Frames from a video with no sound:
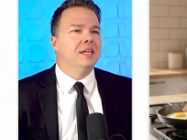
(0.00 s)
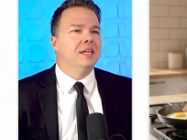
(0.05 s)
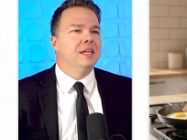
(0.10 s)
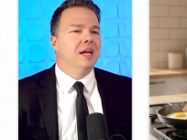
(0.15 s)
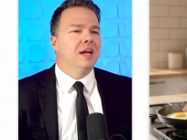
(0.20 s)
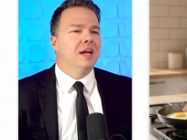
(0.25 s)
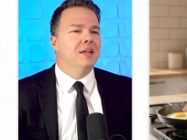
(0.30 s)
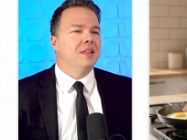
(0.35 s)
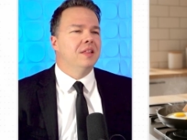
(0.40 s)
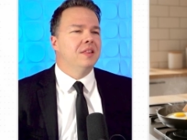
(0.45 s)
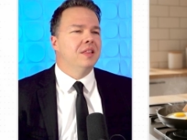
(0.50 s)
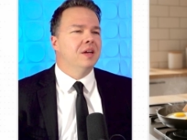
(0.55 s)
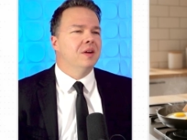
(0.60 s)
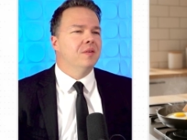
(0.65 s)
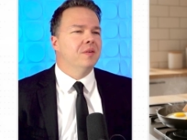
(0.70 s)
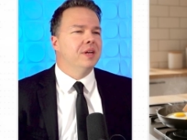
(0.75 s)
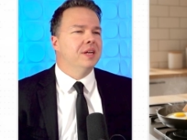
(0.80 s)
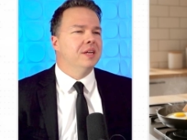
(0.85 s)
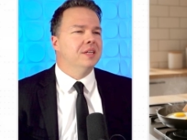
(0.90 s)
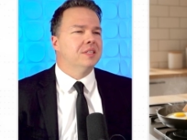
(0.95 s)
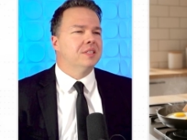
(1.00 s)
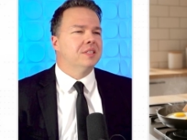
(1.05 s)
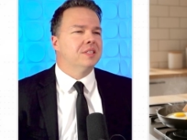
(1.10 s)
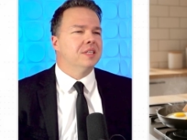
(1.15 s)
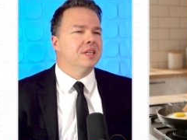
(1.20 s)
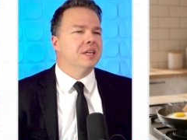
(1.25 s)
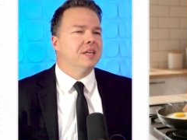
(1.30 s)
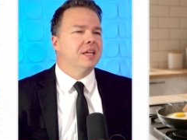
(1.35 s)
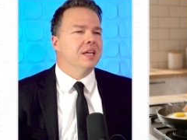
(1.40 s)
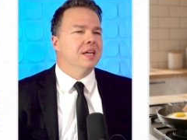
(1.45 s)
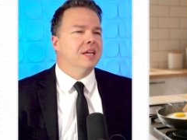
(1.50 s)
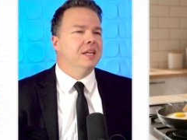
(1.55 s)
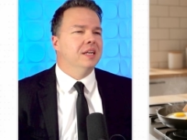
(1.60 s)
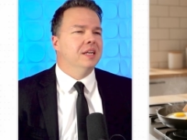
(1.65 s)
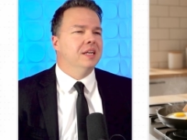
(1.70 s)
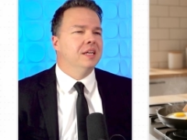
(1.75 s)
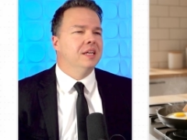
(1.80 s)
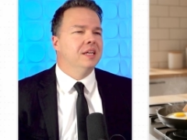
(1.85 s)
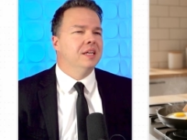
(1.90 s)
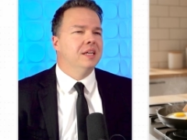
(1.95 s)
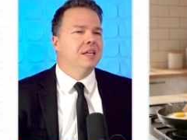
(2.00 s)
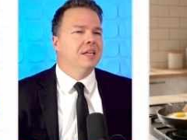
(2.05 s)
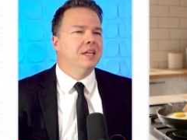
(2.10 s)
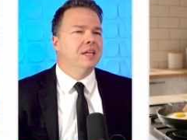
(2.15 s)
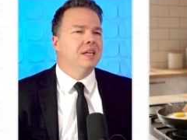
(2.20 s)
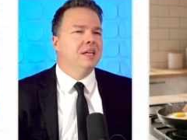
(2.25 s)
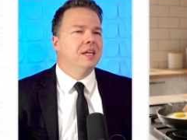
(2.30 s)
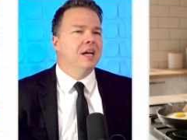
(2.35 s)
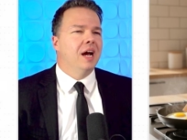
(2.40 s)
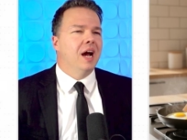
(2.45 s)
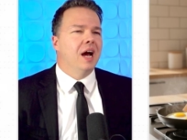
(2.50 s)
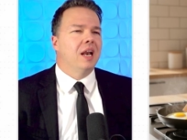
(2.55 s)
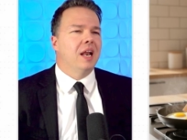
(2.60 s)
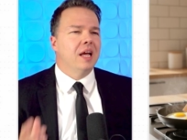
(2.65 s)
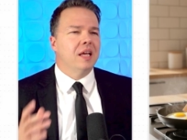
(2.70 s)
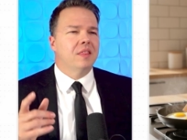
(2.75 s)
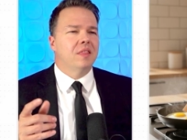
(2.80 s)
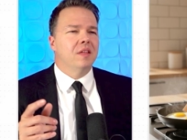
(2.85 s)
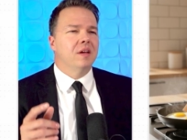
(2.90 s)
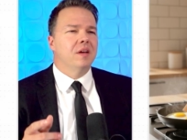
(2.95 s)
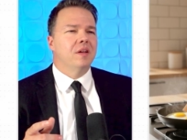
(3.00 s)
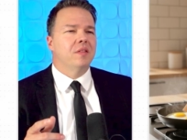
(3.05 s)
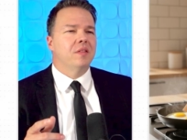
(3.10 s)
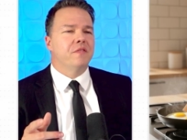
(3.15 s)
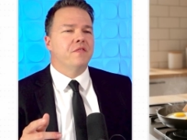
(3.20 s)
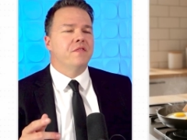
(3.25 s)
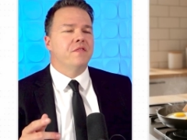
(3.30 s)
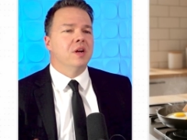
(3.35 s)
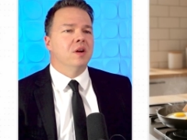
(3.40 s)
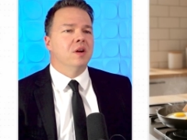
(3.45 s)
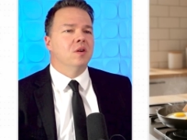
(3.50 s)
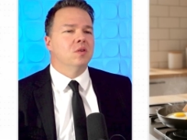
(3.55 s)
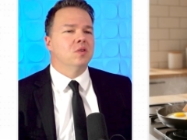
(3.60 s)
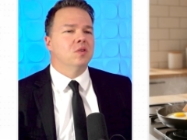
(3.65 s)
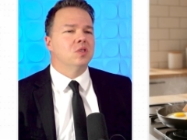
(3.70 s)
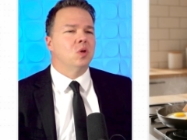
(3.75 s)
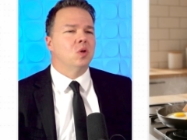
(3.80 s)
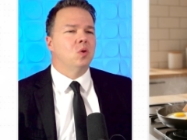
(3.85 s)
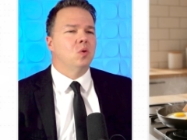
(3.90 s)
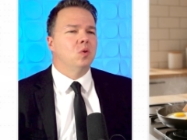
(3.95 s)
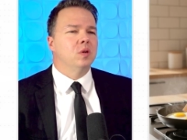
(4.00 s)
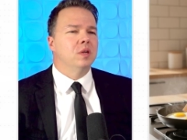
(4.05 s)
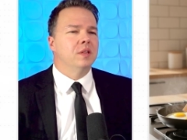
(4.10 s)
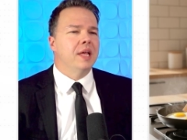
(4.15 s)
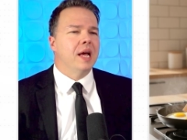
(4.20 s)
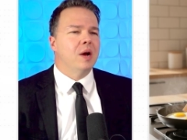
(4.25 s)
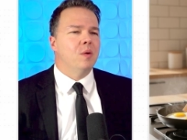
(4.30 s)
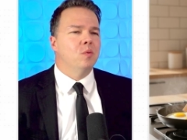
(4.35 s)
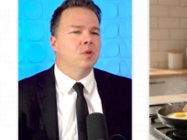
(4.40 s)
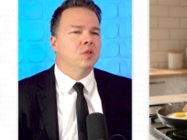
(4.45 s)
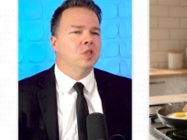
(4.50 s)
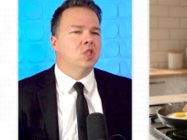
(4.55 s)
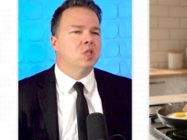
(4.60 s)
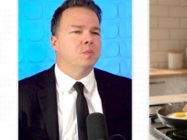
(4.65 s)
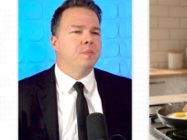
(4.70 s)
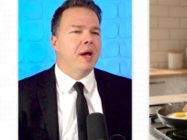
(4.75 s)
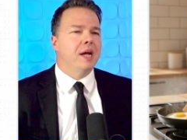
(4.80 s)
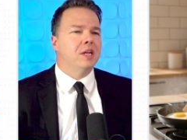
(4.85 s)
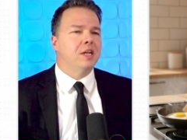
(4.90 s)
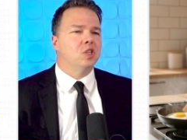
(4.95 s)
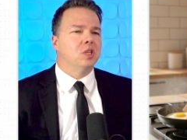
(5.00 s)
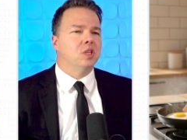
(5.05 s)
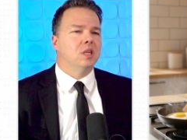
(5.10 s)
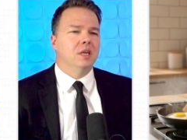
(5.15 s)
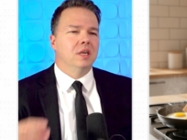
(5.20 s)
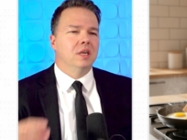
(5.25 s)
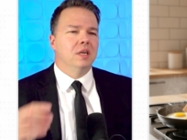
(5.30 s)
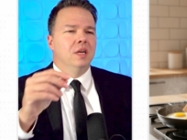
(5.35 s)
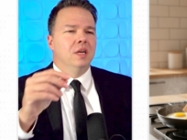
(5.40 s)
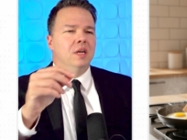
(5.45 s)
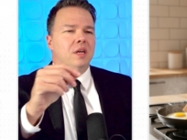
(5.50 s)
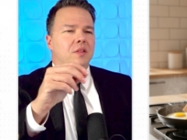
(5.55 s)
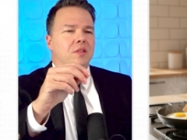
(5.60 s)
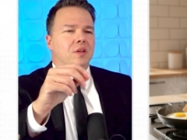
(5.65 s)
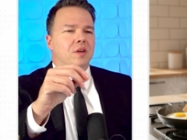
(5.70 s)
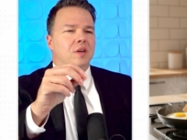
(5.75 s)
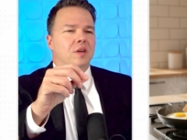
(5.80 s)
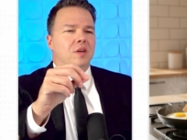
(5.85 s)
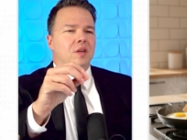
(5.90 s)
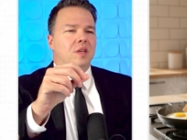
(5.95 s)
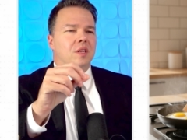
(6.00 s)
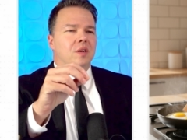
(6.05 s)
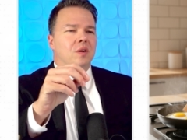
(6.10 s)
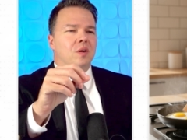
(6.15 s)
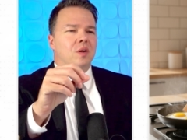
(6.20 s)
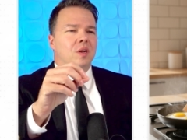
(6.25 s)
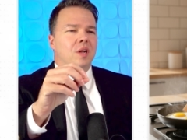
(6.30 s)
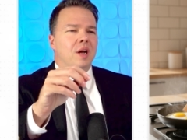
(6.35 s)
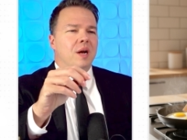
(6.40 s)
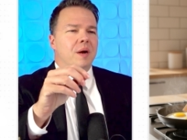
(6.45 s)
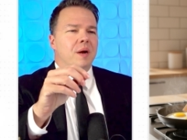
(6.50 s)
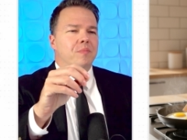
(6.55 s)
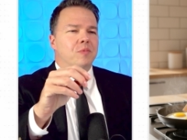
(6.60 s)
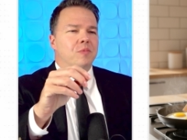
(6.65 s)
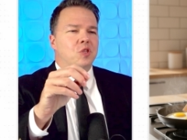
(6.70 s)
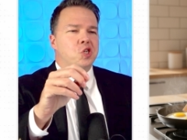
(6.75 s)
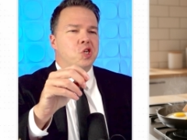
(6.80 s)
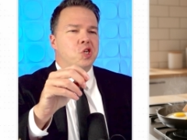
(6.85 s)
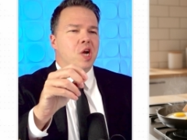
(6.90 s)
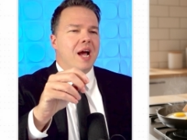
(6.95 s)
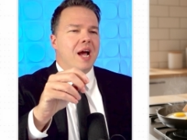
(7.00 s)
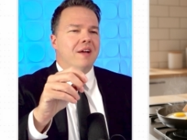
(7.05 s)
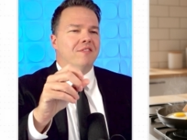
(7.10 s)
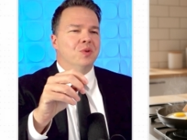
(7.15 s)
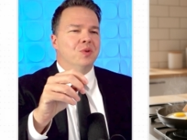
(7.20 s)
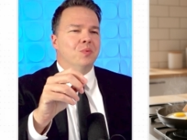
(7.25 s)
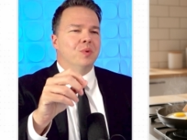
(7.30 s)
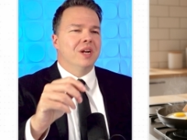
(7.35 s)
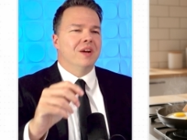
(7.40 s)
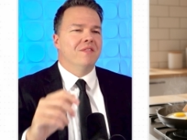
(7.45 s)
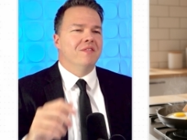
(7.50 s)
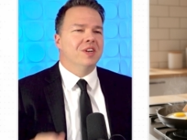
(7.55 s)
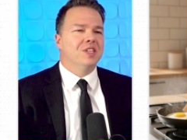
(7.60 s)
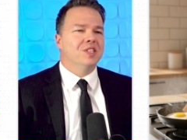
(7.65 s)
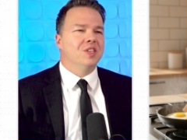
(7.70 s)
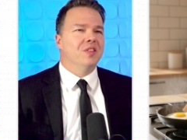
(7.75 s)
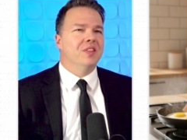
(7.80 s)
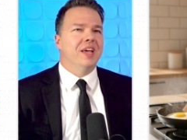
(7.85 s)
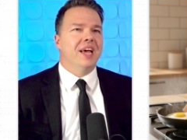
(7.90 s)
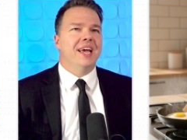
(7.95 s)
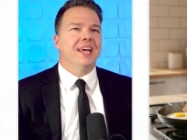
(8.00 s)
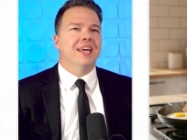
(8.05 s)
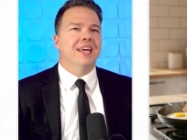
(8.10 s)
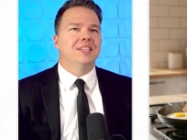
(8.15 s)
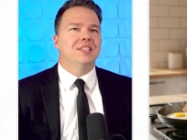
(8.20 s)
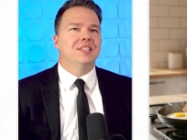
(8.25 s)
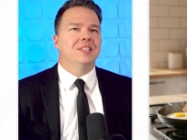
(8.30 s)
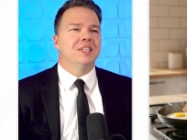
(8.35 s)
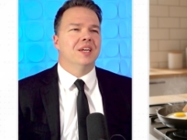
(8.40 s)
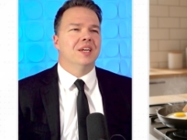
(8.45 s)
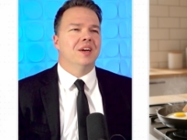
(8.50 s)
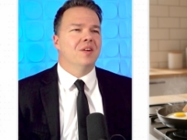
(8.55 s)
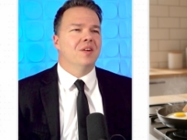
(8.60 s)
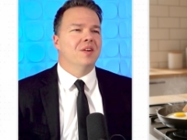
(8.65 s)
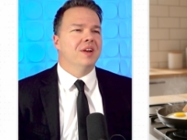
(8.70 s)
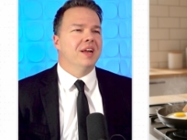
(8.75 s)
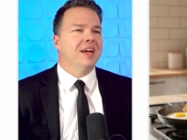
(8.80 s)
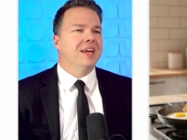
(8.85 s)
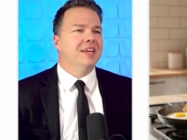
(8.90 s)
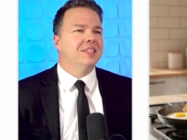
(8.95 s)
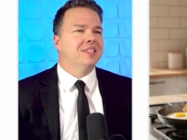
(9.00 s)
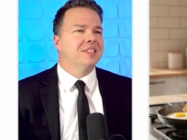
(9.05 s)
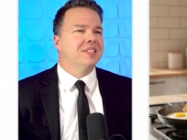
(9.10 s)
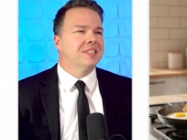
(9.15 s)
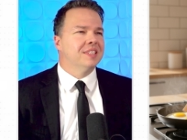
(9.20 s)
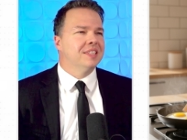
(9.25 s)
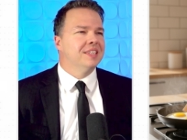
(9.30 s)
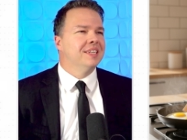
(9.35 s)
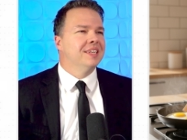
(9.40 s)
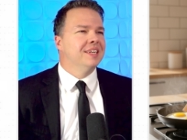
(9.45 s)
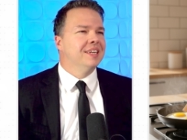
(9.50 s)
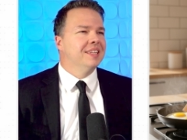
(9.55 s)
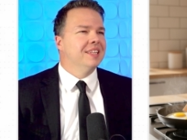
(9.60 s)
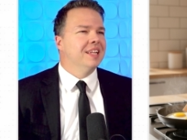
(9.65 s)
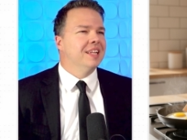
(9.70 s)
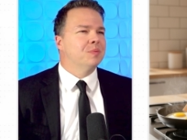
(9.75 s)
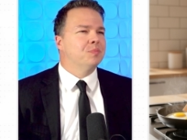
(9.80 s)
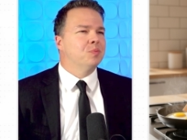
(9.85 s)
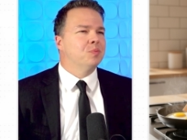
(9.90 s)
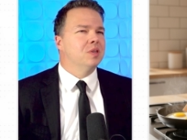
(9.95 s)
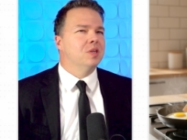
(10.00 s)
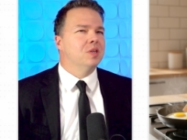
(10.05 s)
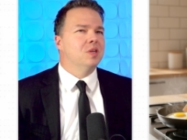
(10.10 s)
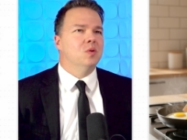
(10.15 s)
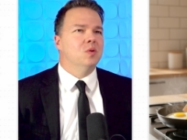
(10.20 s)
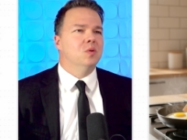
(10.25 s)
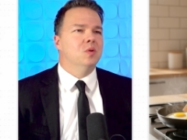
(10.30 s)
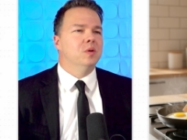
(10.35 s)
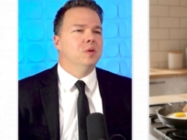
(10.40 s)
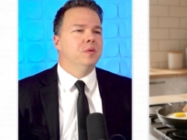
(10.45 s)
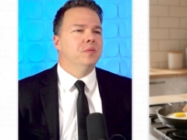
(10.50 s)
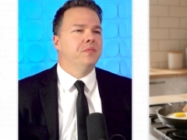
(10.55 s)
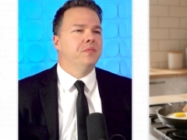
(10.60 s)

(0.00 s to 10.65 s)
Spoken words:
And then there he is again. I like the fingers holding that wooden spatula. The little chives or whatever it is on the eggs are nice. That's pretty cool.